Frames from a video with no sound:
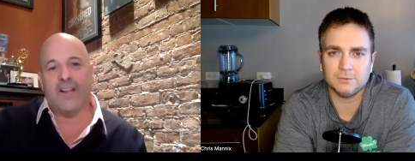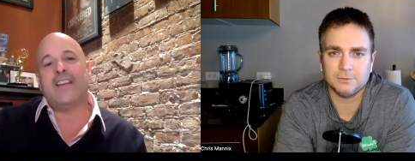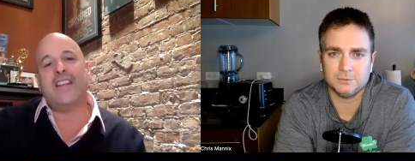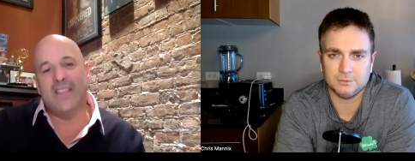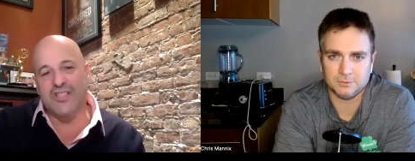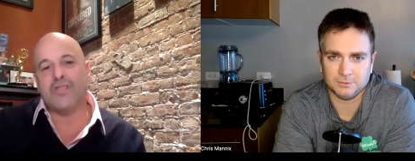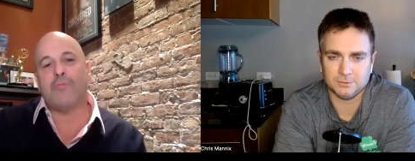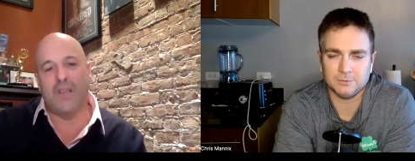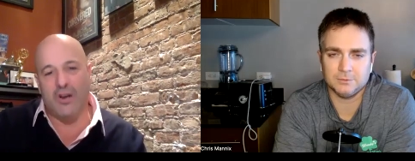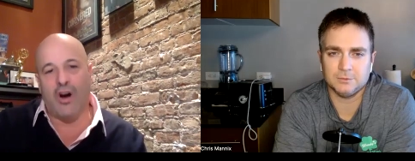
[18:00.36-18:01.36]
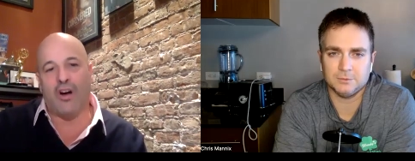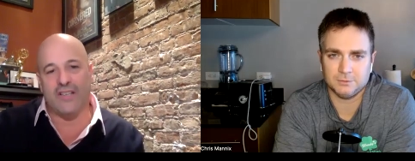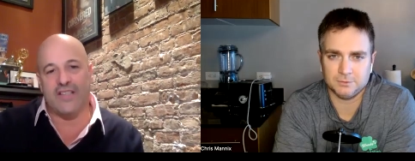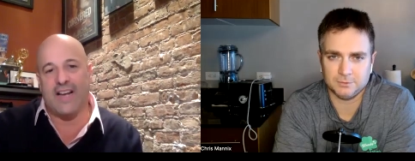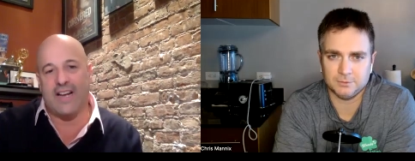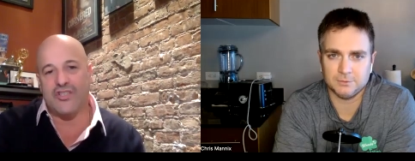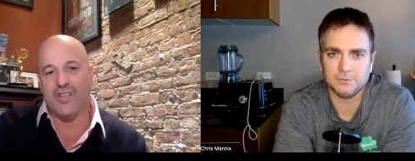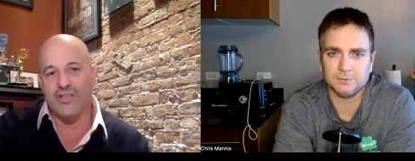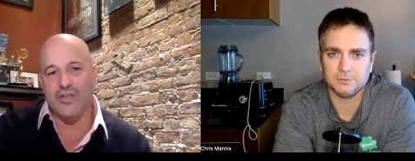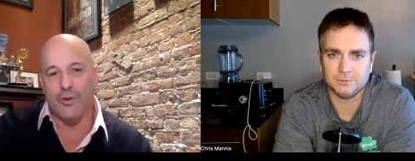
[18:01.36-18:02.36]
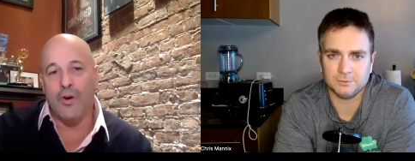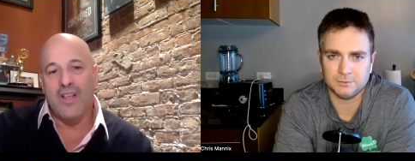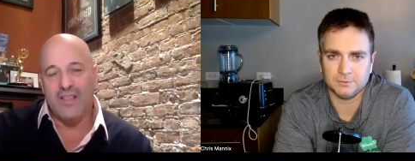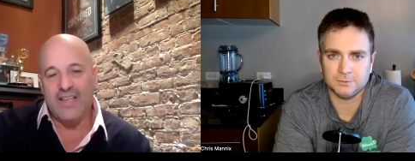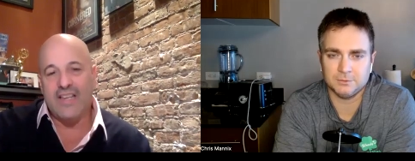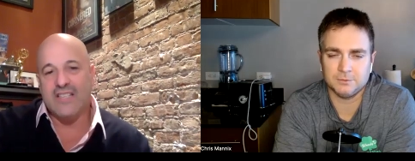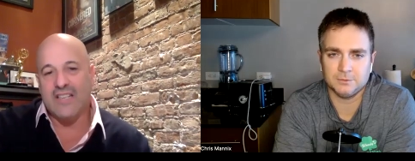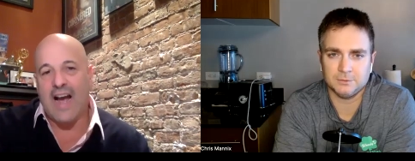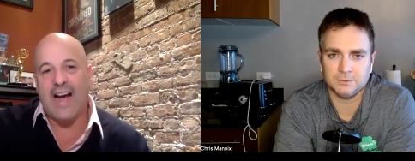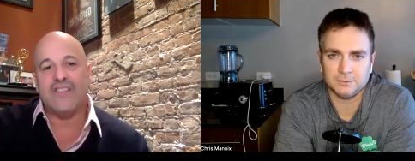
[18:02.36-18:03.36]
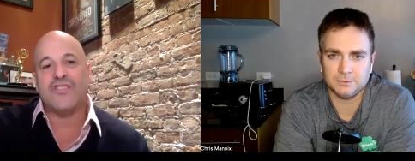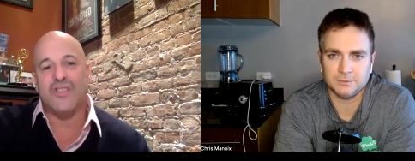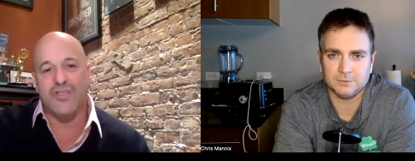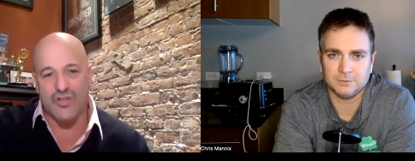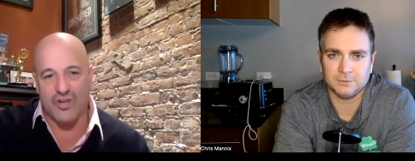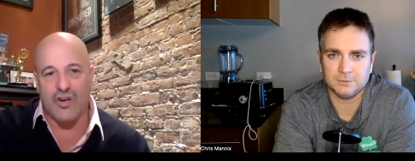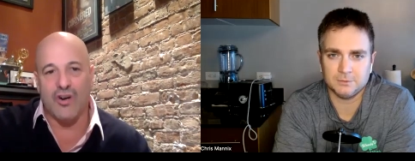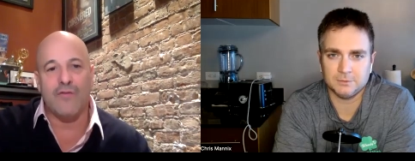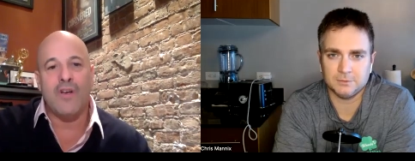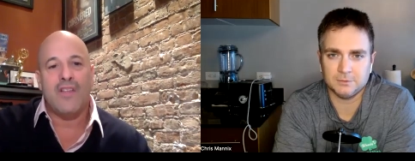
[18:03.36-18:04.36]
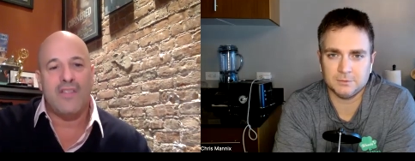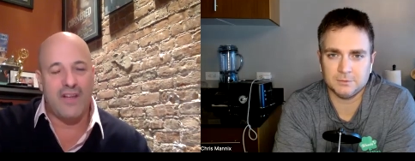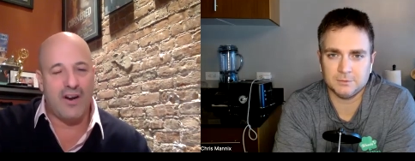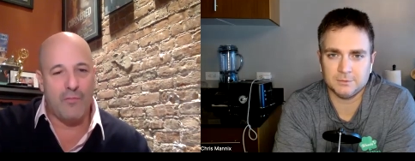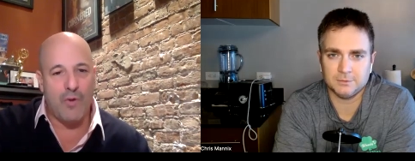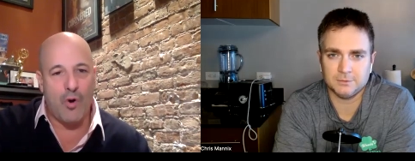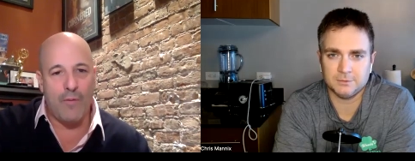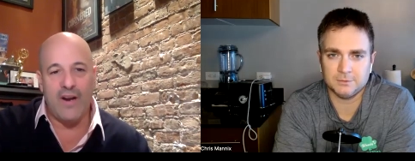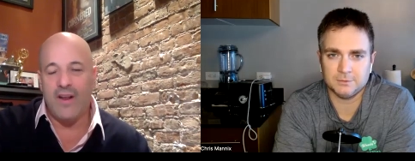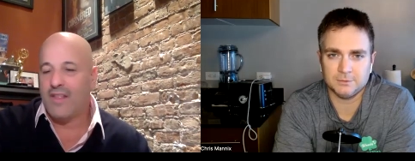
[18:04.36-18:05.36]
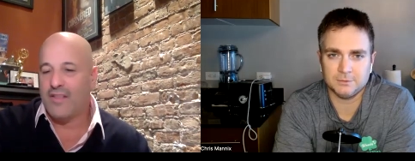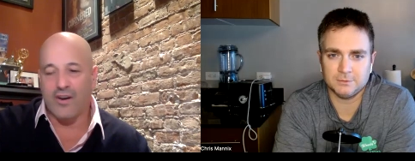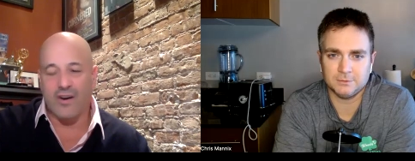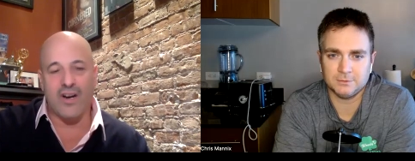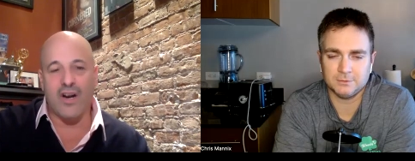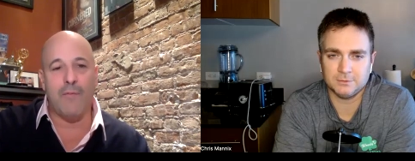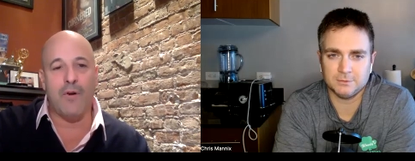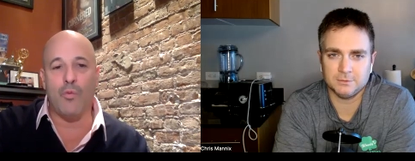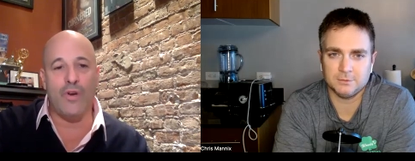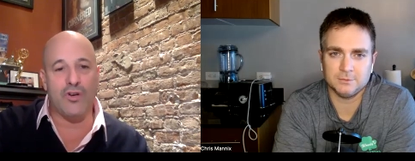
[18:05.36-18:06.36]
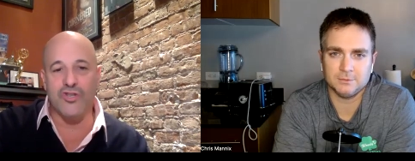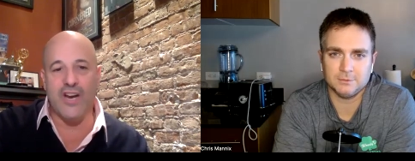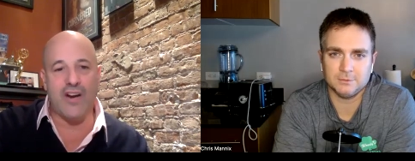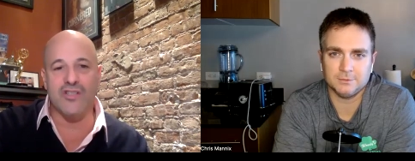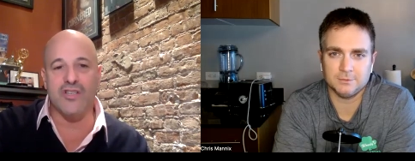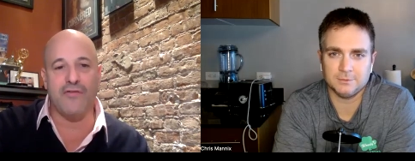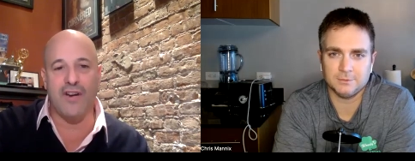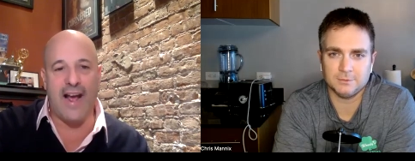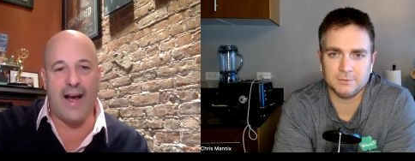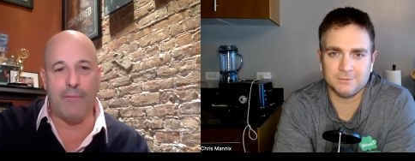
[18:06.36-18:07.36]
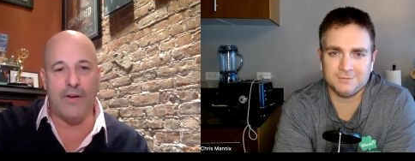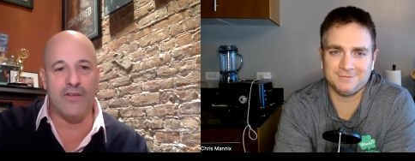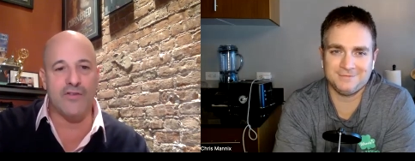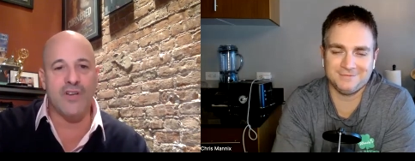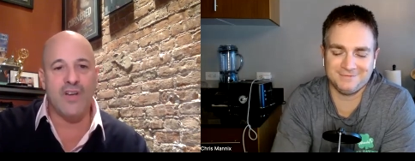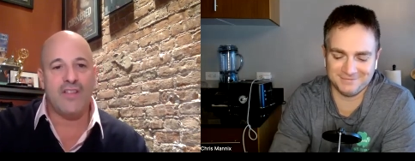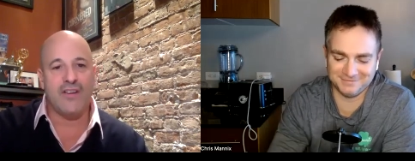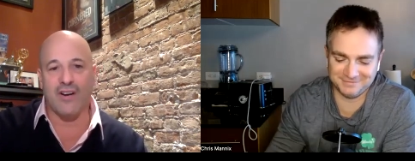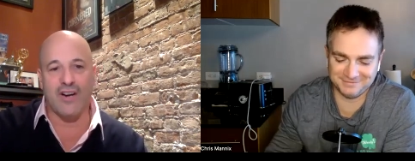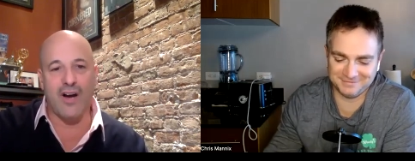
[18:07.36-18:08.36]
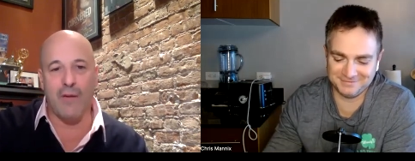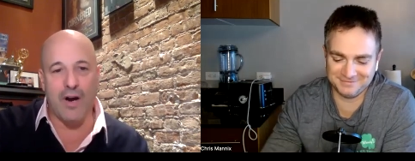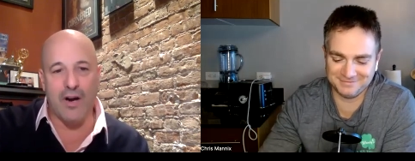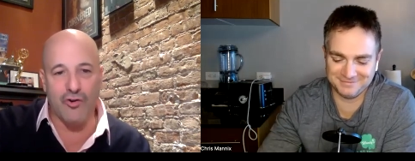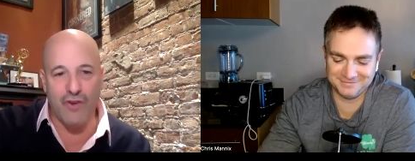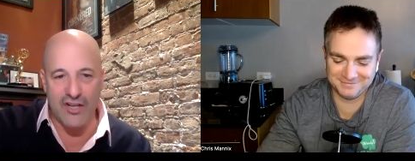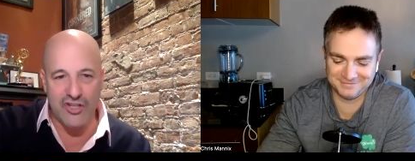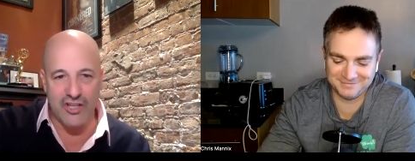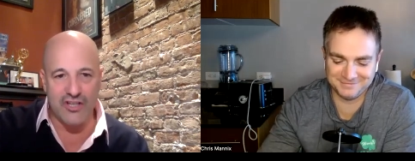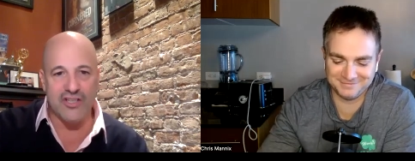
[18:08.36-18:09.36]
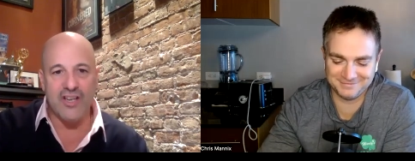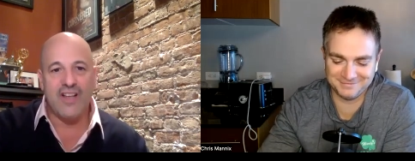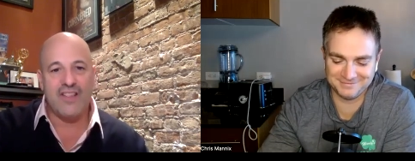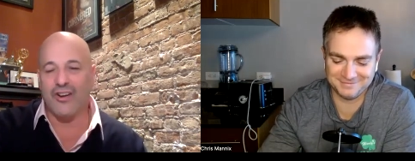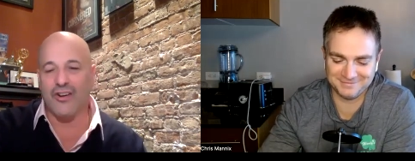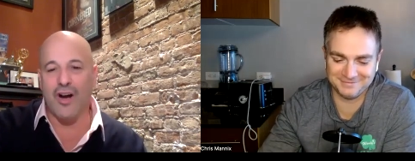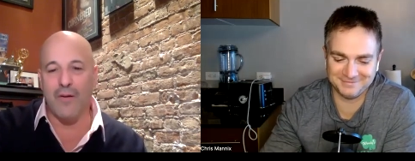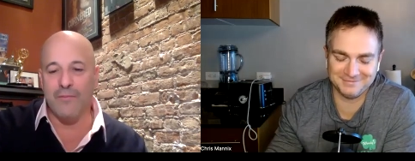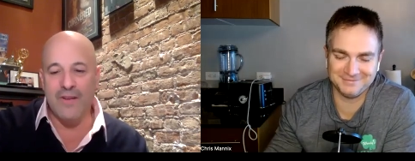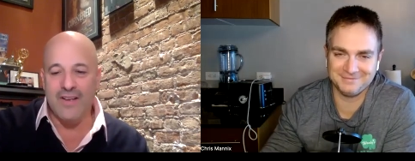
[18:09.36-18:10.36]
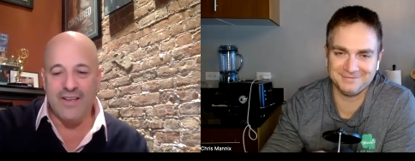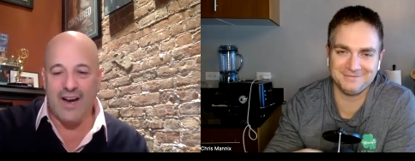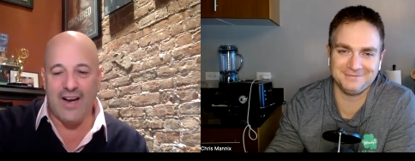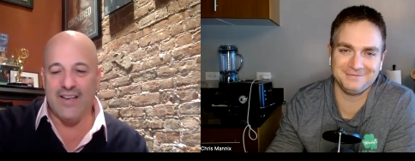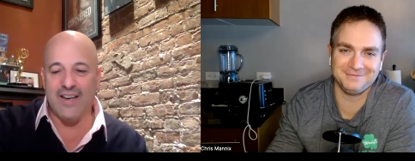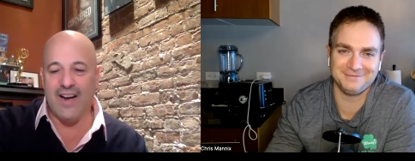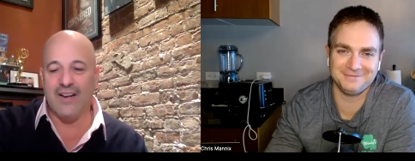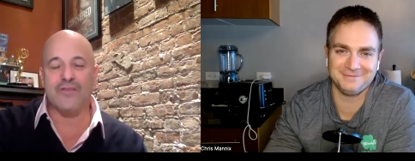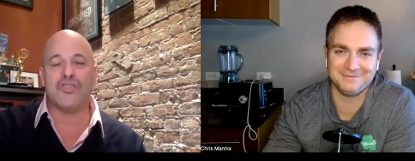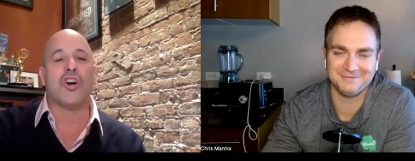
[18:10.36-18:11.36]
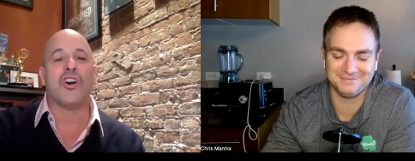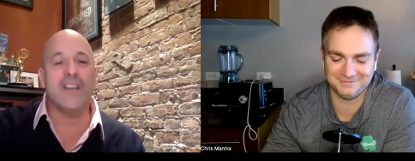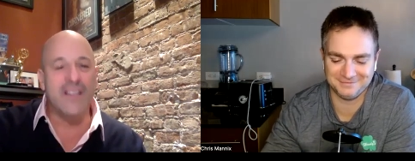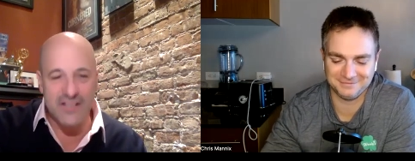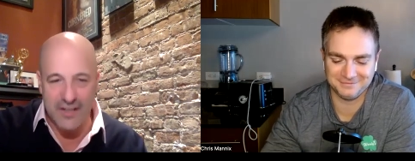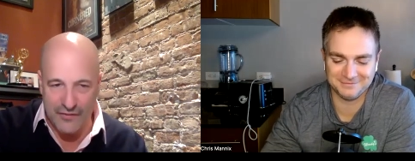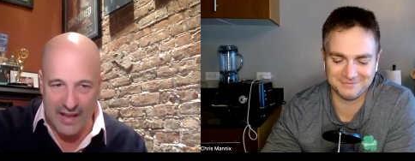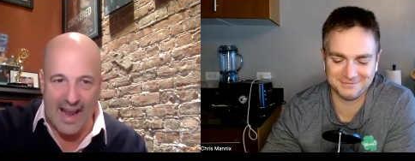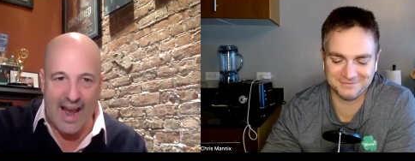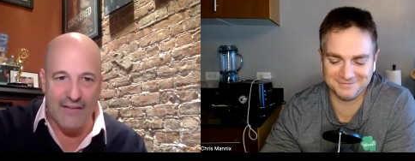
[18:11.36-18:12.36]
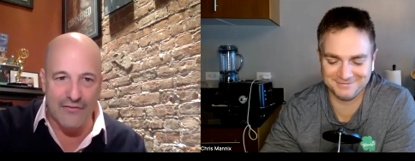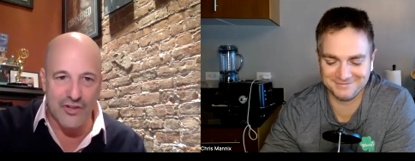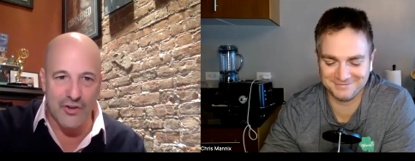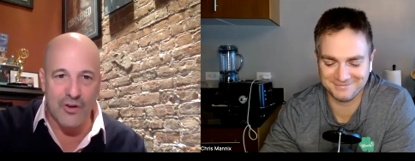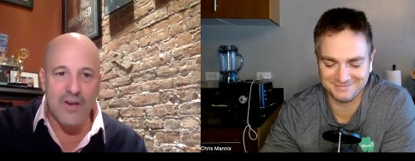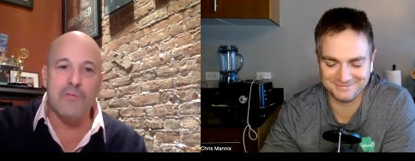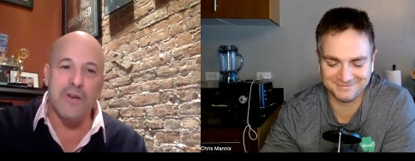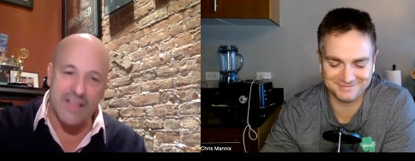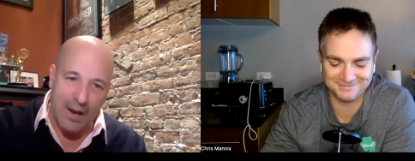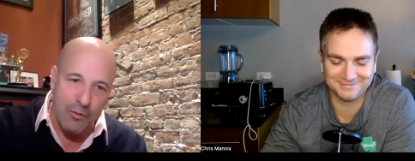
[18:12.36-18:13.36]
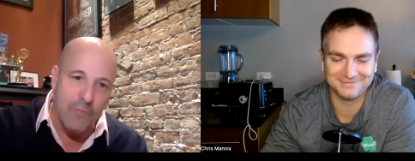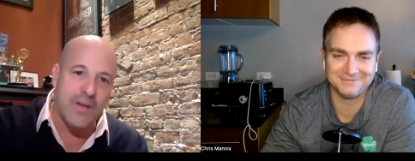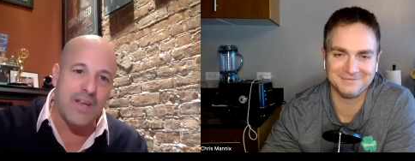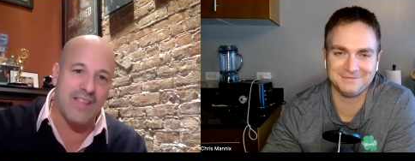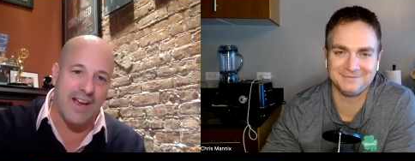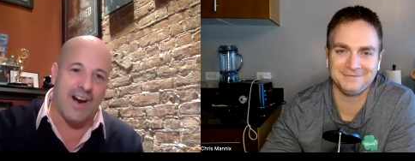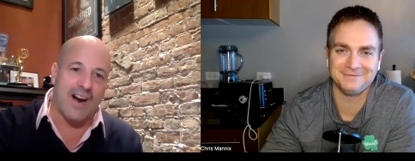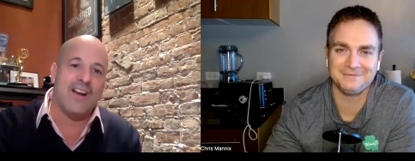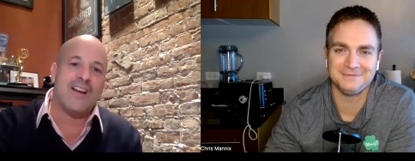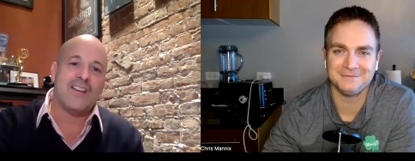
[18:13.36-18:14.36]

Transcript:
Speaker 1: it needs to be called attention to. These guys deserve their moment. They're going to come in wheelchairs if it happens. They're going to come on crutches. They'll come on, on gurneys if they have to. But they will be there